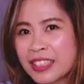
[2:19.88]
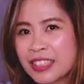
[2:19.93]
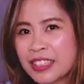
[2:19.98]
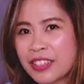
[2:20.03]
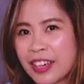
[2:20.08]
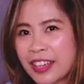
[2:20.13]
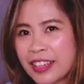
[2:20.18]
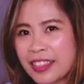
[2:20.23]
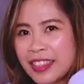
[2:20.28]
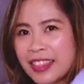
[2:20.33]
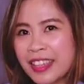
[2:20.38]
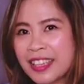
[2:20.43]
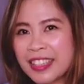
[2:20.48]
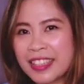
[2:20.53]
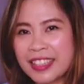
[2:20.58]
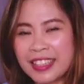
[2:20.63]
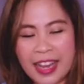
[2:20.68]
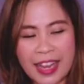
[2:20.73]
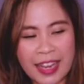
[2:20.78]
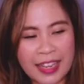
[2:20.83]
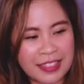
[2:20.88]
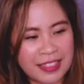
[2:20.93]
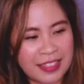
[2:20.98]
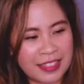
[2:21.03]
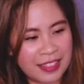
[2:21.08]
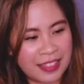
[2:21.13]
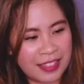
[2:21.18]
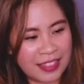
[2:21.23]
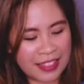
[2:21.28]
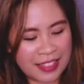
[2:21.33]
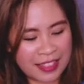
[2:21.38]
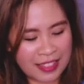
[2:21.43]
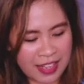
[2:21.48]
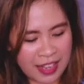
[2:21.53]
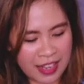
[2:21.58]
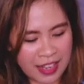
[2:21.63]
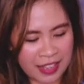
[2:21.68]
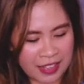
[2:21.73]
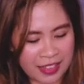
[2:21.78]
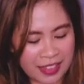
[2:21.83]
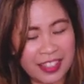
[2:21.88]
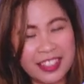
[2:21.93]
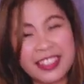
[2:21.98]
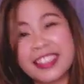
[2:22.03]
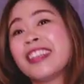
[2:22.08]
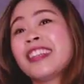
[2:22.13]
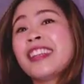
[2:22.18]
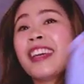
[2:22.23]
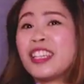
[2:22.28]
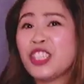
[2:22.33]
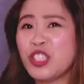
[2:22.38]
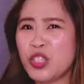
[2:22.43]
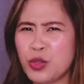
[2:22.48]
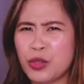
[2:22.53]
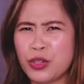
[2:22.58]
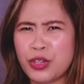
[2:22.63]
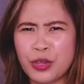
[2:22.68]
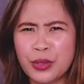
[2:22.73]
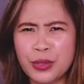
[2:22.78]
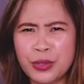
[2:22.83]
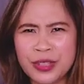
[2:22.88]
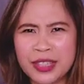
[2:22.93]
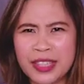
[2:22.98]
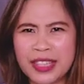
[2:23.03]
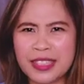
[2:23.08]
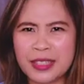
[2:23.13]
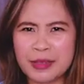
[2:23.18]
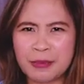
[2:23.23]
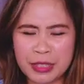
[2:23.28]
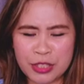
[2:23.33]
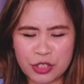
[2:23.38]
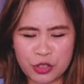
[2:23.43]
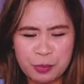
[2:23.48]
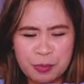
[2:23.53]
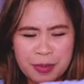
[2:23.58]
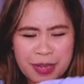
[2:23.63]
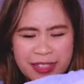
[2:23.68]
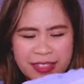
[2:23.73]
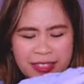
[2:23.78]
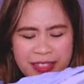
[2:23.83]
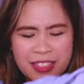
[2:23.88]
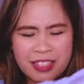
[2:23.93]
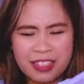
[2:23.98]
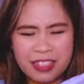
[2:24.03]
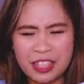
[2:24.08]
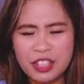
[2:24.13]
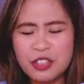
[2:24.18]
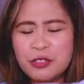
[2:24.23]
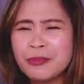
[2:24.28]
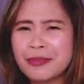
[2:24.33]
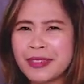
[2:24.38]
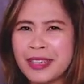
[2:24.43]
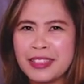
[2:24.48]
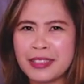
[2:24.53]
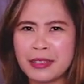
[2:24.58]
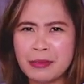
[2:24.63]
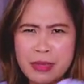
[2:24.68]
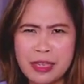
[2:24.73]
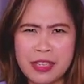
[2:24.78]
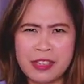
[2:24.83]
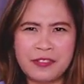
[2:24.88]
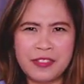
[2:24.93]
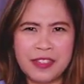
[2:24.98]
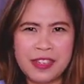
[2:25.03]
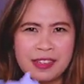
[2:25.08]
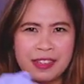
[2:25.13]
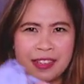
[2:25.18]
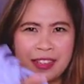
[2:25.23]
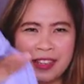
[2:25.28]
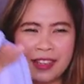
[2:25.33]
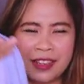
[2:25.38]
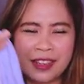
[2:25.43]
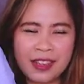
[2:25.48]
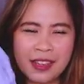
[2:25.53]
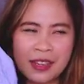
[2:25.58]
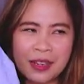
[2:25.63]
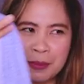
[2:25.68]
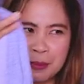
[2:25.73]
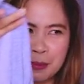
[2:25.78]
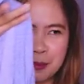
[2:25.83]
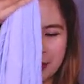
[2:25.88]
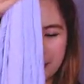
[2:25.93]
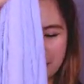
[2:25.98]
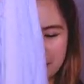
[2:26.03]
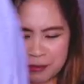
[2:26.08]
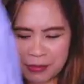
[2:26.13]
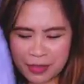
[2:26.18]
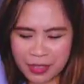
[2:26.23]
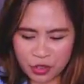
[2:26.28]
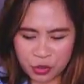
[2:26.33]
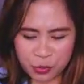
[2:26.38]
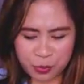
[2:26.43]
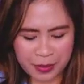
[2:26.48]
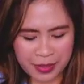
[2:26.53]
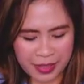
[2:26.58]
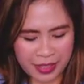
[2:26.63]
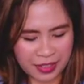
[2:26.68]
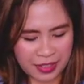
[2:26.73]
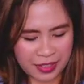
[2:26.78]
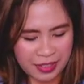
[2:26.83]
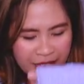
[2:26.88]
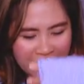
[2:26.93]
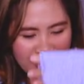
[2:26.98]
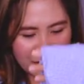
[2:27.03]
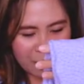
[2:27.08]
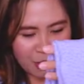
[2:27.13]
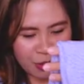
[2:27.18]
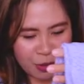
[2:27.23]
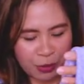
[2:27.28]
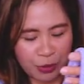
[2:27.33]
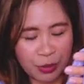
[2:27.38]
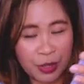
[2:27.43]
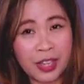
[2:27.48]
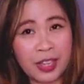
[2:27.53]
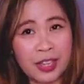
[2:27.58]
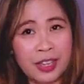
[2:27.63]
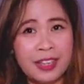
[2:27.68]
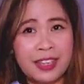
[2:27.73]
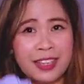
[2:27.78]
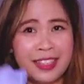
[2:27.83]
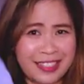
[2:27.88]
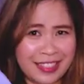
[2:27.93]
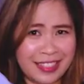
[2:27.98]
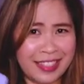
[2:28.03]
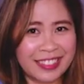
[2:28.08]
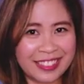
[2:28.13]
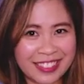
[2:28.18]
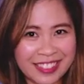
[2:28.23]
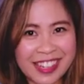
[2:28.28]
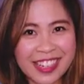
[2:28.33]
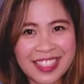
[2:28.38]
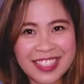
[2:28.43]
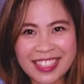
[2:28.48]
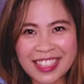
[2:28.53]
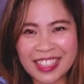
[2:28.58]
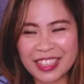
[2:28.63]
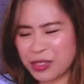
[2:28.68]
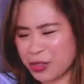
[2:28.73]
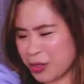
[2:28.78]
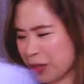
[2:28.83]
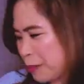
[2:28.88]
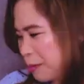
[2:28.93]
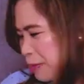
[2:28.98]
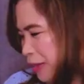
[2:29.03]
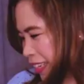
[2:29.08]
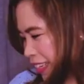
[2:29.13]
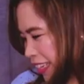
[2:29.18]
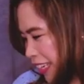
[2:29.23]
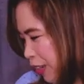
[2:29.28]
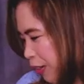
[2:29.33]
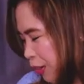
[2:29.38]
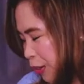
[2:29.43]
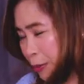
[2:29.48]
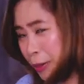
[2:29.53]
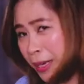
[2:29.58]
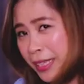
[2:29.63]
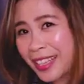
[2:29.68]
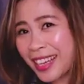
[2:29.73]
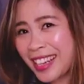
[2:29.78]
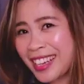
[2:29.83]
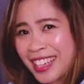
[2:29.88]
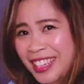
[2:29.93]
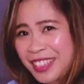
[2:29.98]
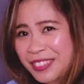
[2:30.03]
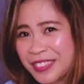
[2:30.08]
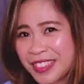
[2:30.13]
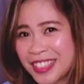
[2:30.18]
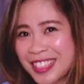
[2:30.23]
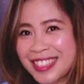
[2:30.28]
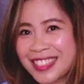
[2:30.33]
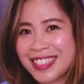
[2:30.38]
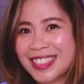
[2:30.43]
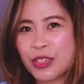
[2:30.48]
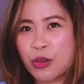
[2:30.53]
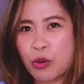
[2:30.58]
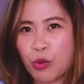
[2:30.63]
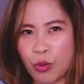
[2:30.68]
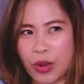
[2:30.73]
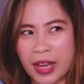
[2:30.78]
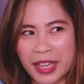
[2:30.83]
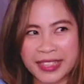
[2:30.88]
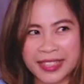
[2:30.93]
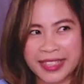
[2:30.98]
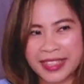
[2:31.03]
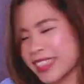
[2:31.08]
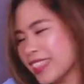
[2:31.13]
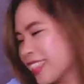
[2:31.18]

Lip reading: So I think, guys, it's €39 kasi medyo pricey siya. Yung Brandy Melville na brand medyo pricey. So isang dress lang yung nabili ko, but I love this one.